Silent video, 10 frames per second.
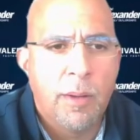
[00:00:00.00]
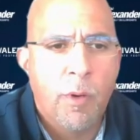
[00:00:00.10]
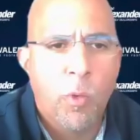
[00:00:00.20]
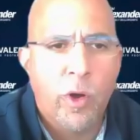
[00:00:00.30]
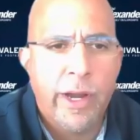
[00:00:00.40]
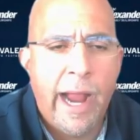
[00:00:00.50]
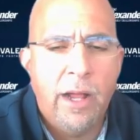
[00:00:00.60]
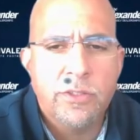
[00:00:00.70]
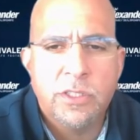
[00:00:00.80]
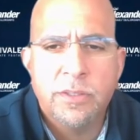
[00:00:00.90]
summer
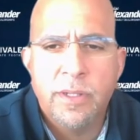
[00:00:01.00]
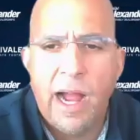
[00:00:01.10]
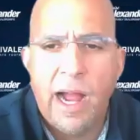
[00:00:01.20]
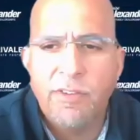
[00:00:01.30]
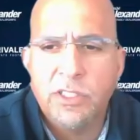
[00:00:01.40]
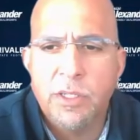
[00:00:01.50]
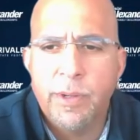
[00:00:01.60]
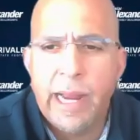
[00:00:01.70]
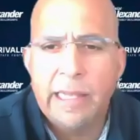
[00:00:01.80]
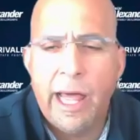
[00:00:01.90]
workouts. Obviously,
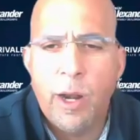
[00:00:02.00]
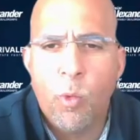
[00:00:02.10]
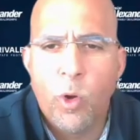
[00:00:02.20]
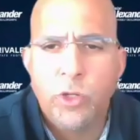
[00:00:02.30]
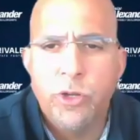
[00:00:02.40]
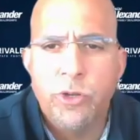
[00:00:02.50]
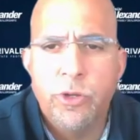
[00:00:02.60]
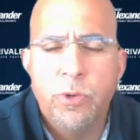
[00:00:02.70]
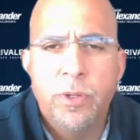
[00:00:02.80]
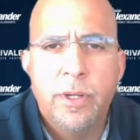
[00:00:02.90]
we've got a lot of work to
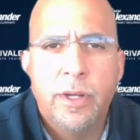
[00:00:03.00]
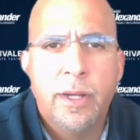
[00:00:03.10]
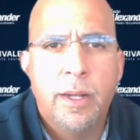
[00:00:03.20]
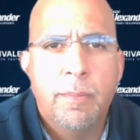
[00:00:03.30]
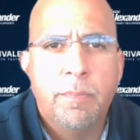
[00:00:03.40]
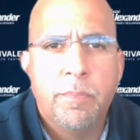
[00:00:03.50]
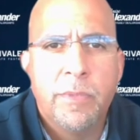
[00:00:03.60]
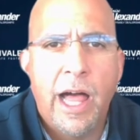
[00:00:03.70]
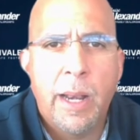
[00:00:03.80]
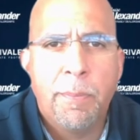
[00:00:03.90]
do, a
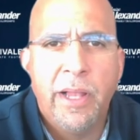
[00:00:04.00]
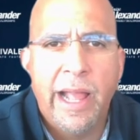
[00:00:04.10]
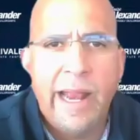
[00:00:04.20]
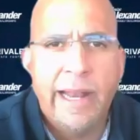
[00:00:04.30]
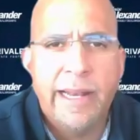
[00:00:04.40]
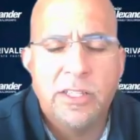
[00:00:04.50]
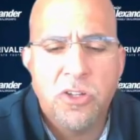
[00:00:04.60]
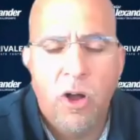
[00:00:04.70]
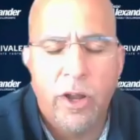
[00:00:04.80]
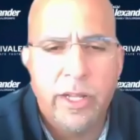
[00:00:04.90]
lot of planning that's
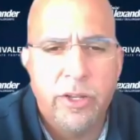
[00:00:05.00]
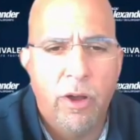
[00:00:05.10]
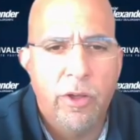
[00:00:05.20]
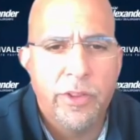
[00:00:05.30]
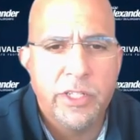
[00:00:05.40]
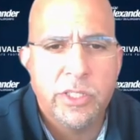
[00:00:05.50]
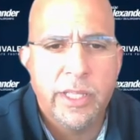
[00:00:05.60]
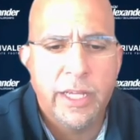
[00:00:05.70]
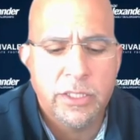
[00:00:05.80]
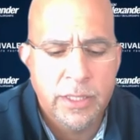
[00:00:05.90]
gone into all these
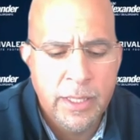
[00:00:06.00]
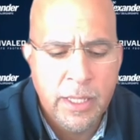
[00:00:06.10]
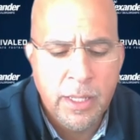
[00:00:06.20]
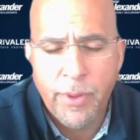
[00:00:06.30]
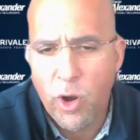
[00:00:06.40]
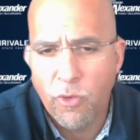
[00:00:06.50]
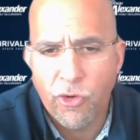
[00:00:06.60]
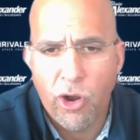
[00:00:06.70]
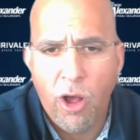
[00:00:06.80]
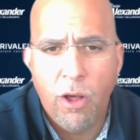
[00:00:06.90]
things. But
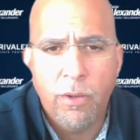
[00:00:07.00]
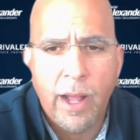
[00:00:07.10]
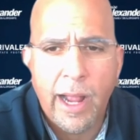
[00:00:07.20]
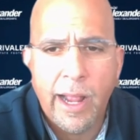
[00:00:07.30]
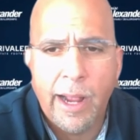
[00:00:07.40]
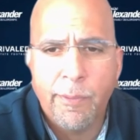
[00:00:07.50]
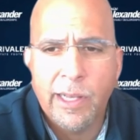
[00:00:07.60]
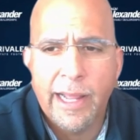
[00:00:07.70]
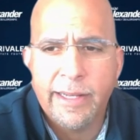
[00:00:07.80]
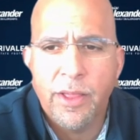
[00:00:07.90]
overall, I
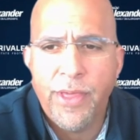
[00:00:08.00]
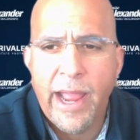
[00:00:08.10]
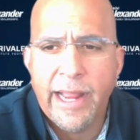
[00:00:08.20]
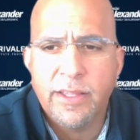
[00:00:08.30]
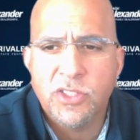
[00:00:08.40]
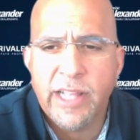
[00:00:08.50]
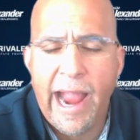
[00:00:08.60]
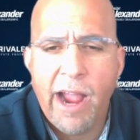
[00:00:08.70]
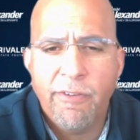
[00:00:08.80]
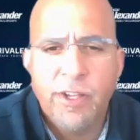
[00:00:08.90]
would like to thank the
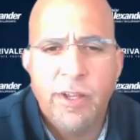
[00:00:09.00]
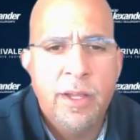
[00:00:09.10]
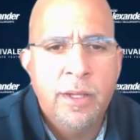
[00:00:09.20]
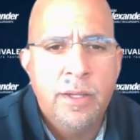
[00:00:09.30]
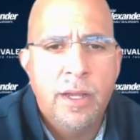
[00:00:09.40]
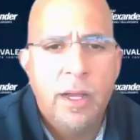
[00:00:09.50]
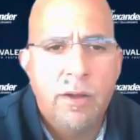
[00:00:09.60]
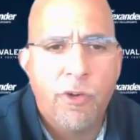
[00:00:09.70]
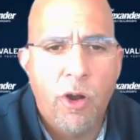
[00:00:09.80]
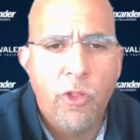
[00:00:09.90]
staff
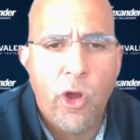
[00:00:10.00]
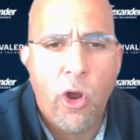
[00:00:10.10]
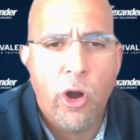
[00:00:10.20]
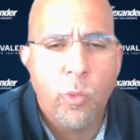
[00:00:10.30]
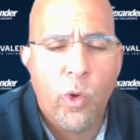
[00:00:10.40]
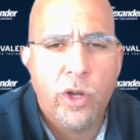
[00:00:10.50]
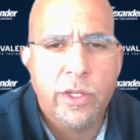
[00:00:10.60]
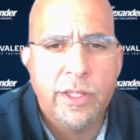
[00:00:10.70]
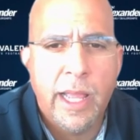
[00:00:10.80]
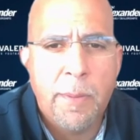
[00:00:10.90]
for all the hard
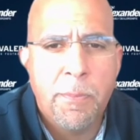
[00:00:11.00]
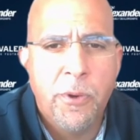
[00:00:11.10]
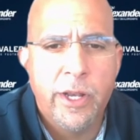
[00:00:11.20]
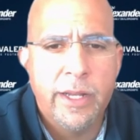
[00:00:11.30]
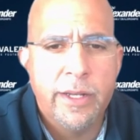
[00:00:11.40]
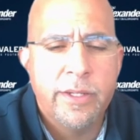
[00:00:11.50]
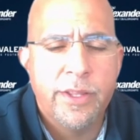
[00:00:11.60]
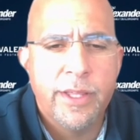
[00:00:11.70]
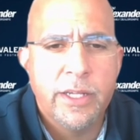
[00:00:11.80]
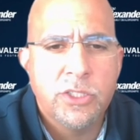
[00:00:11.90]
work that they put
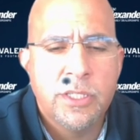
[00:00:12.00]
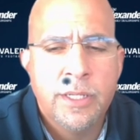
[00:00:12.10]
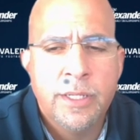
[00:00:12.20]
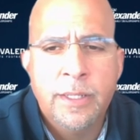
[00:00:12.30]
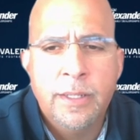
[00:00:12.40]
into this,